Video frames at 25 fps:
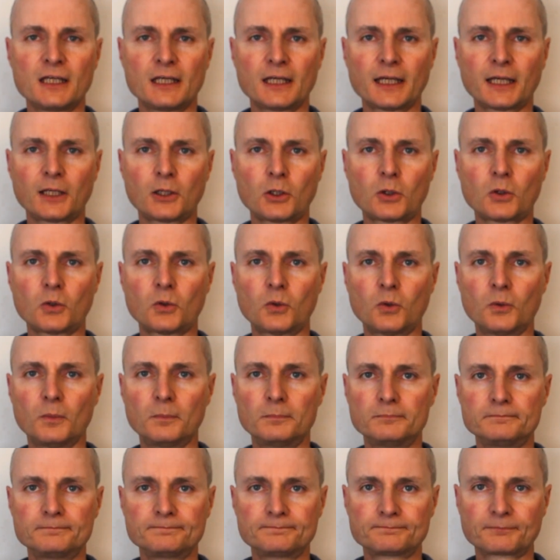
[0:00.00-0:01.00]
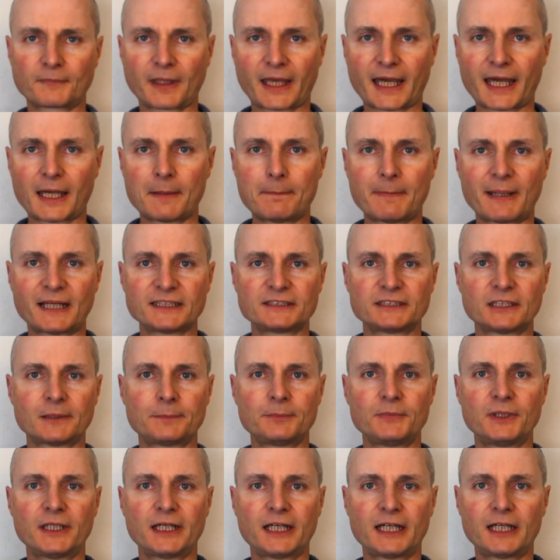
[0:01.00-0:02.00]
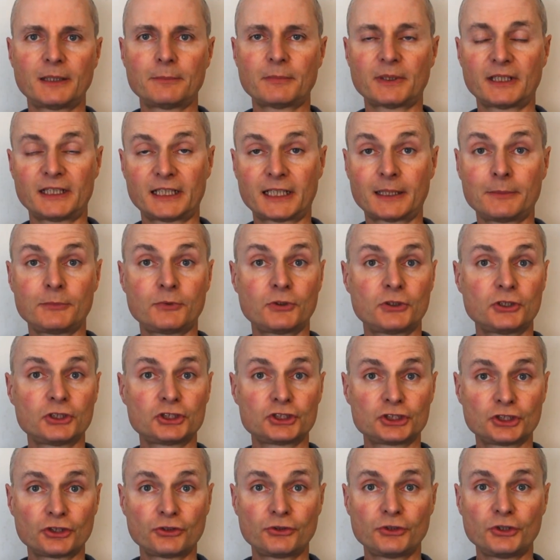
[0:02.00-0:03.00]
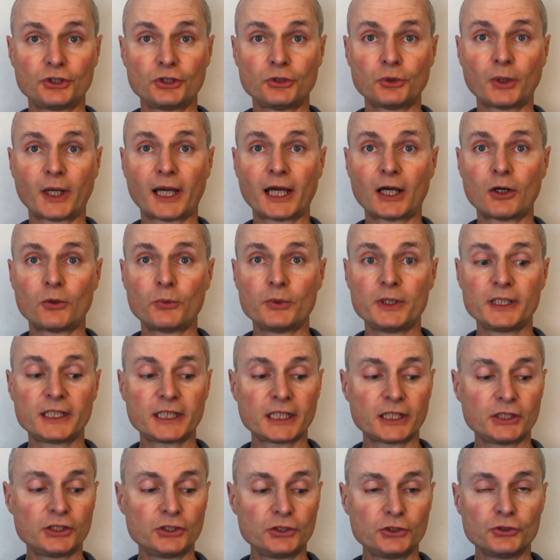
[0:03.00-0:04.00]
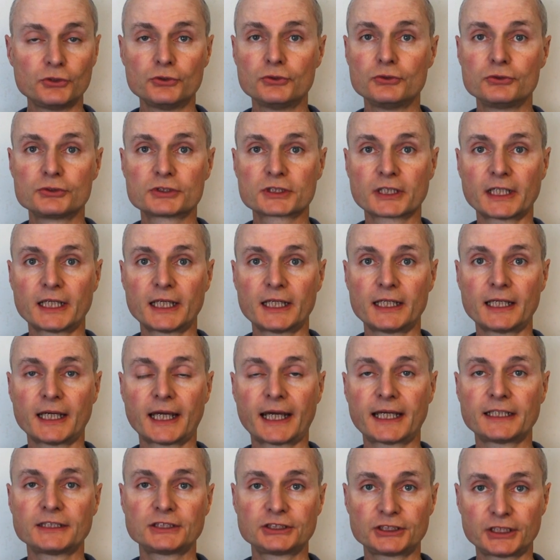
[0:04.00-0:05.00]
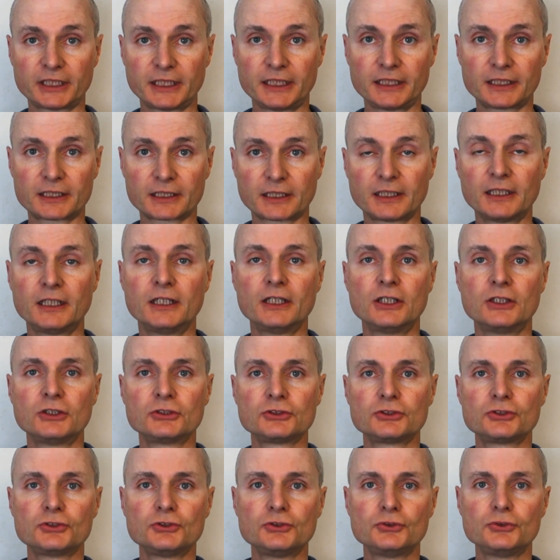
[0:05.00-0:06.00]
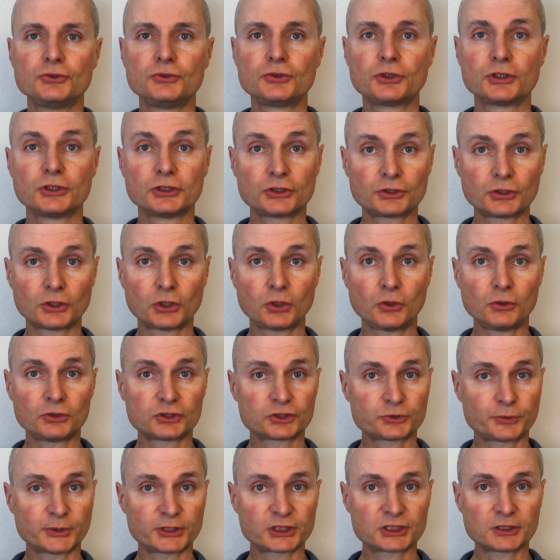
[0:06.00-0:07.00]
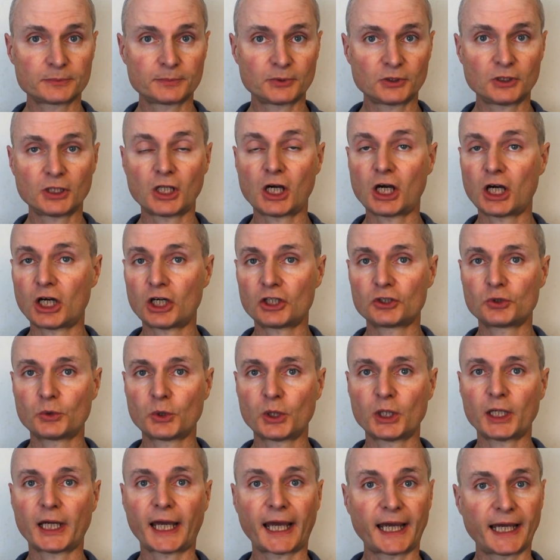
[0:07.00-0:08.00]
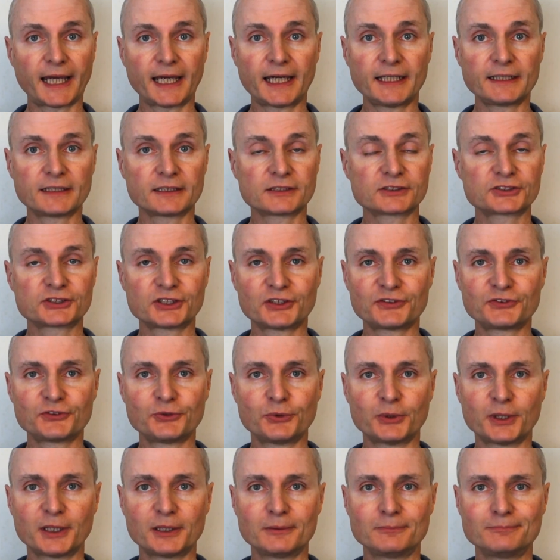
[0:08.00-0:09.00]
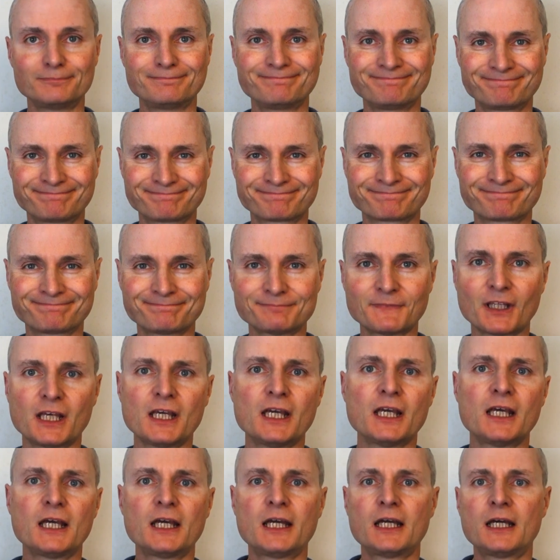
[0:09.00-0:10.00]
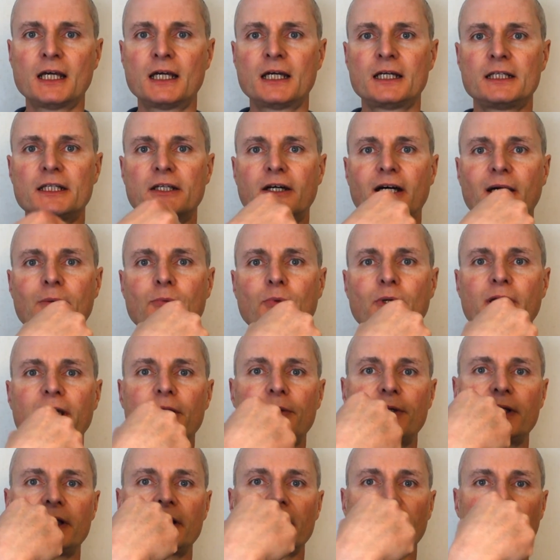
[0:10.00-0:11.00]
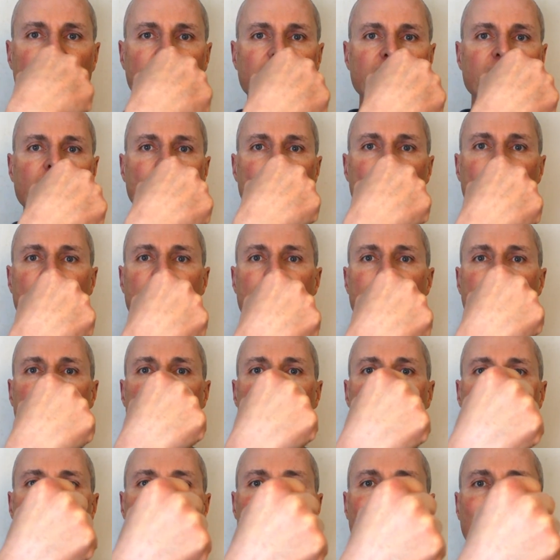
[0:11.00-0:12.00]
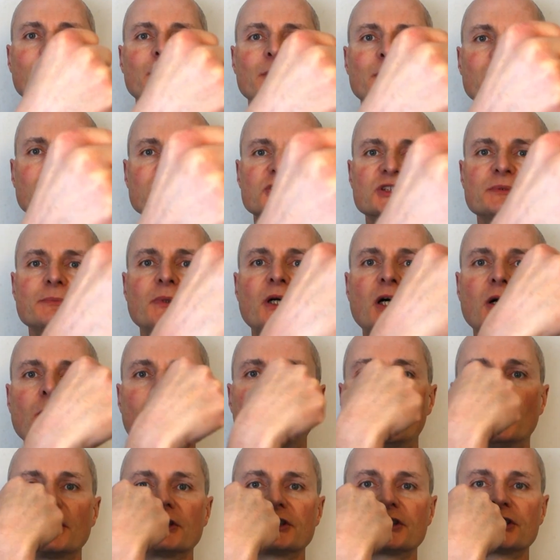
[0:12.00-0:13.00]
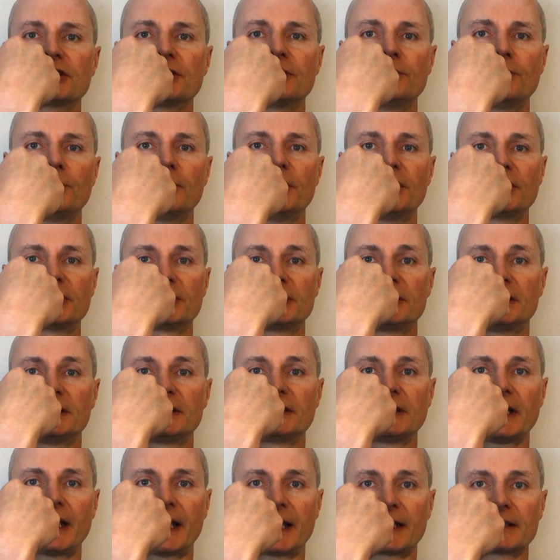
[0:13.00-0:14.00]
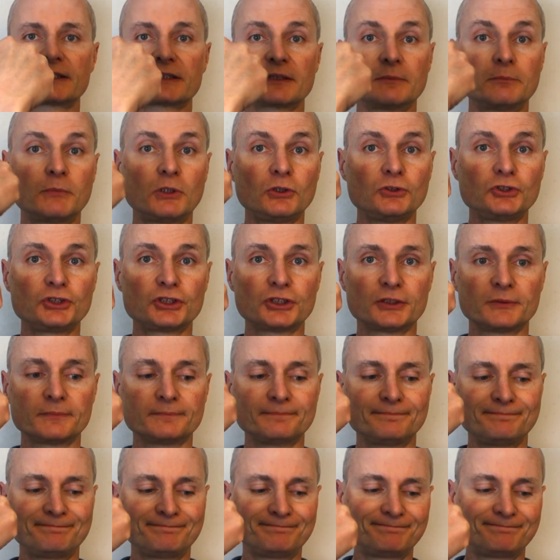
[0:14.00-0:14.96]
Hello, I'm Matt Oppenheim and I'm going to show you how we can use a handshake to control switchable hardware and software. Now I'm wearing a reprogrammable smartwatch which detects motion.